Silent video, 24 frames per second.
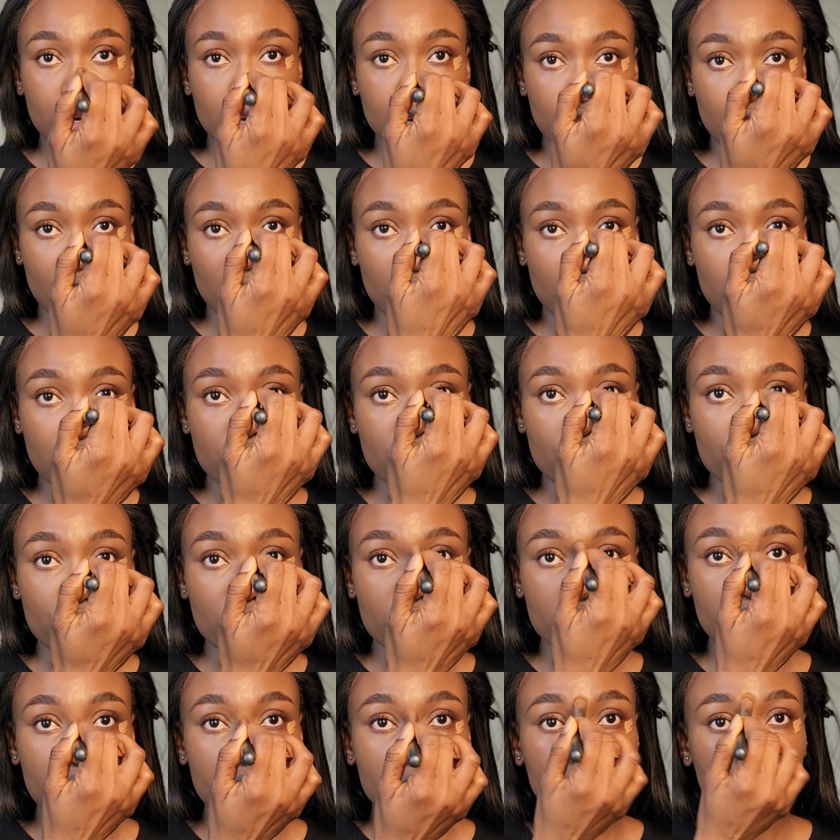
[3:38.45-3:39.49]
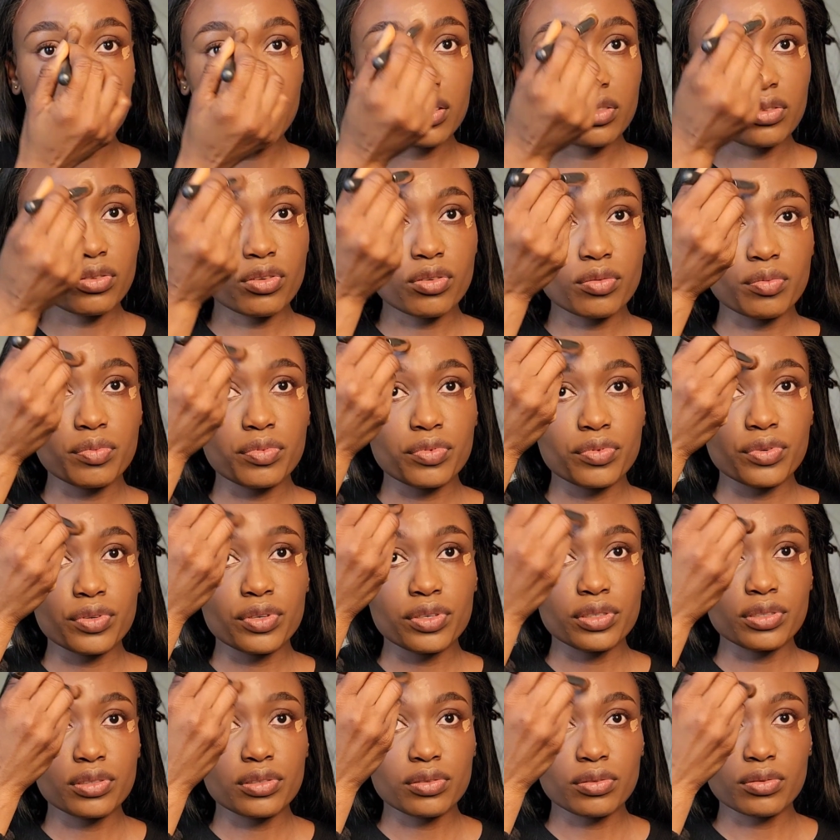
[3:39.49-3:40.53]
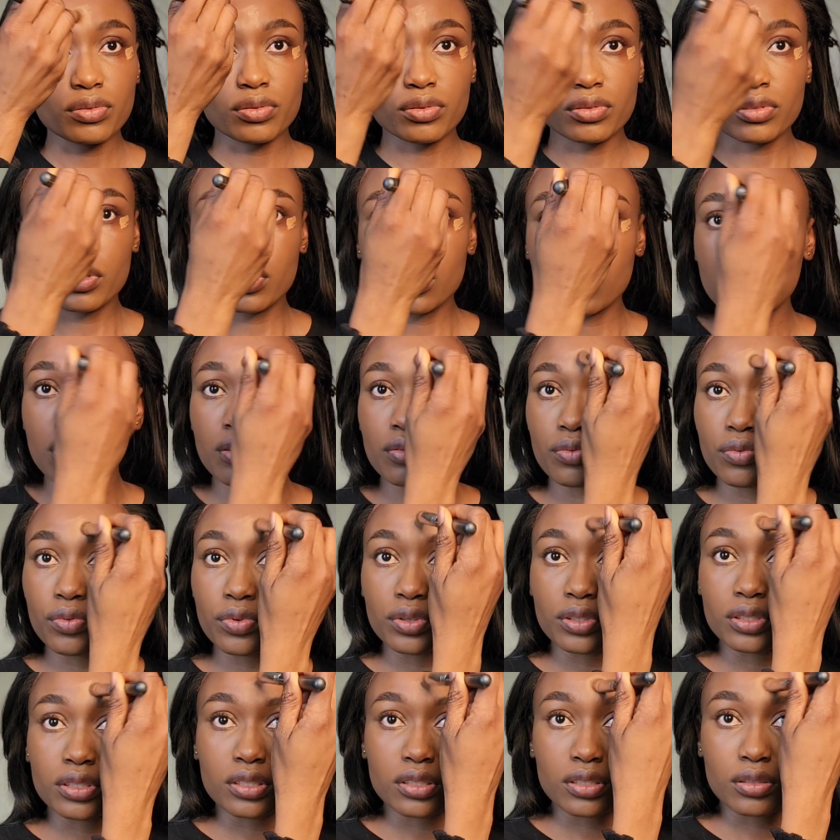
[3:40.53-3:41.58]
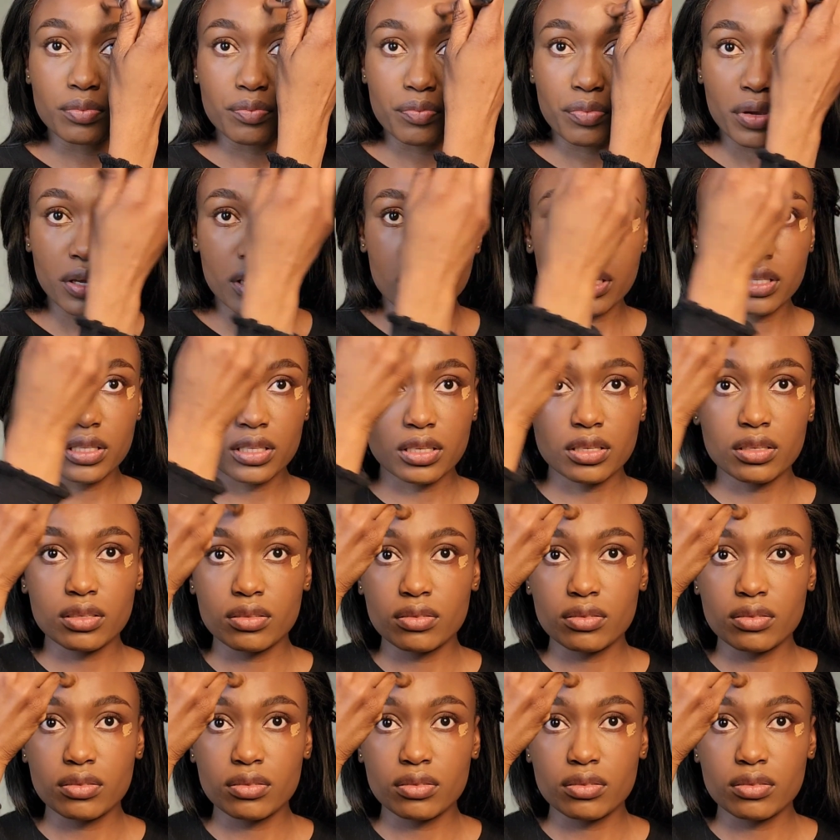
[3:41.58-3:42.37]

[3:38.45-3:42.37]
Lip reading: I can always blend upwards or downwards depending.